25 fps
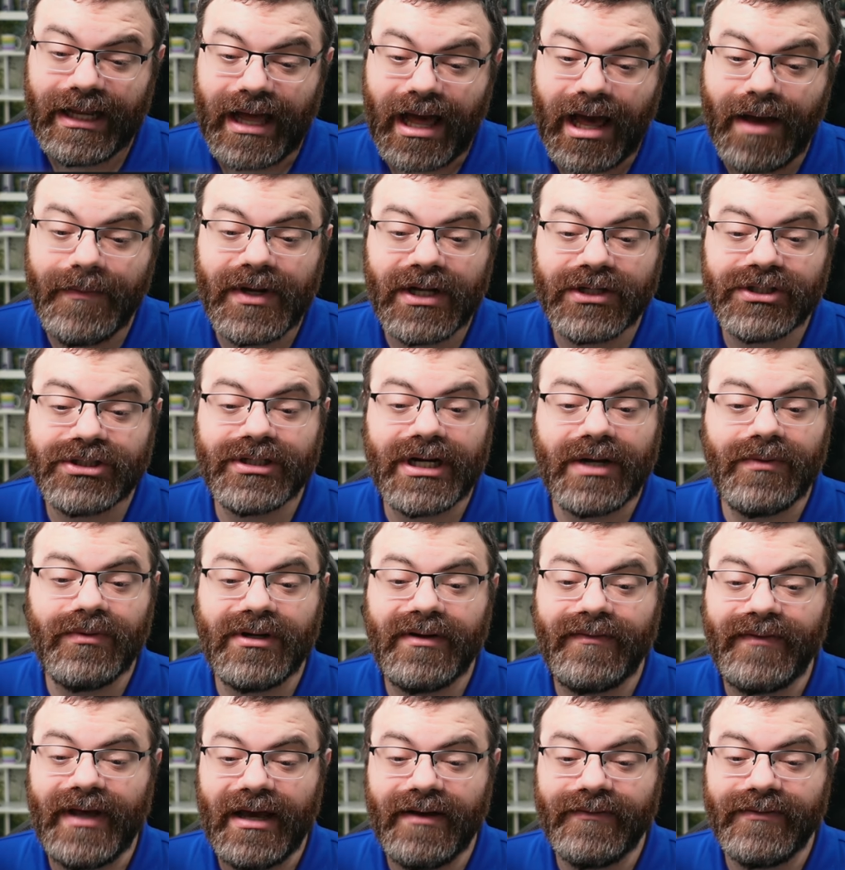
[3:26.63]
I'm not sure I would
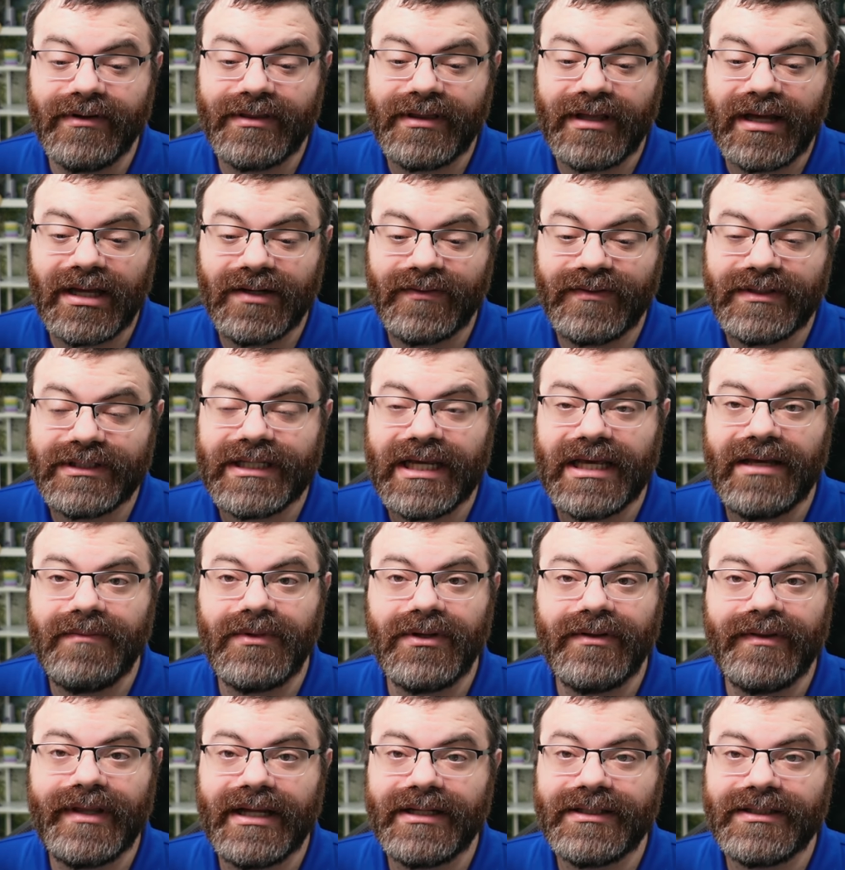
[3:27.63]
have ever thought of
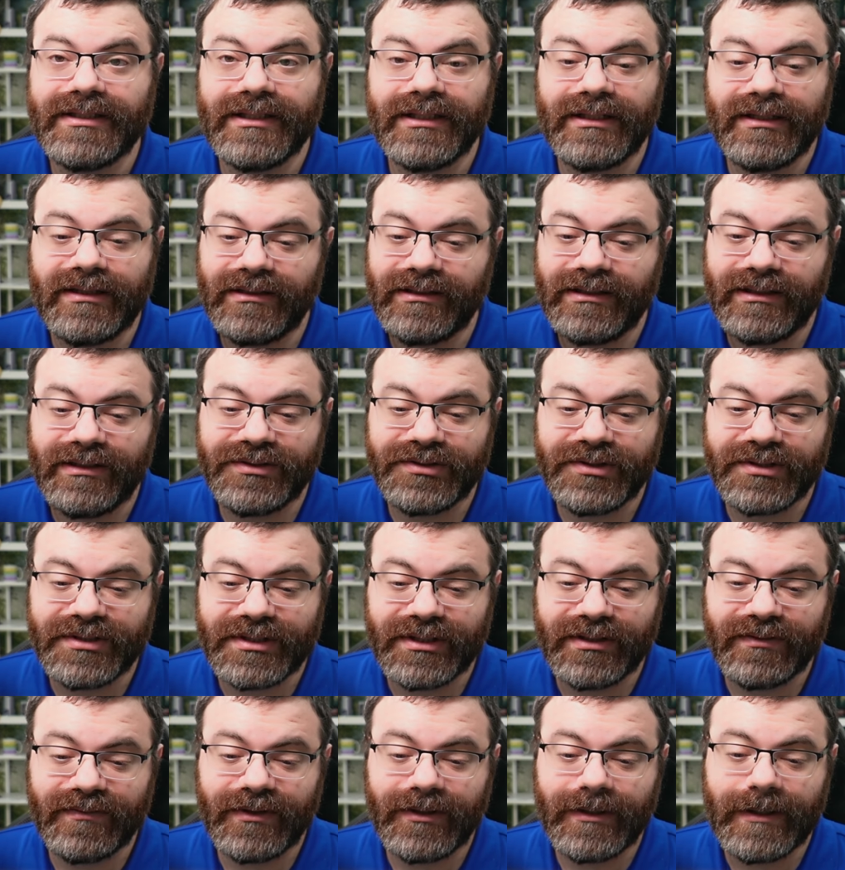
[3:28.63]
sable. That's an
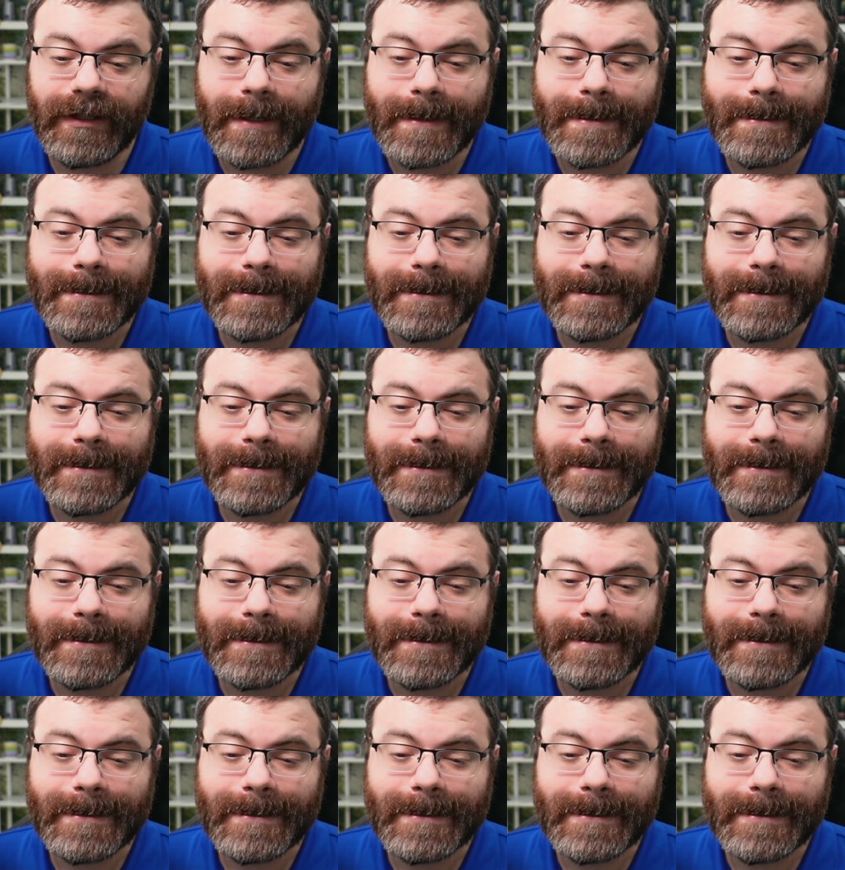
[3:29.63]
interesting word.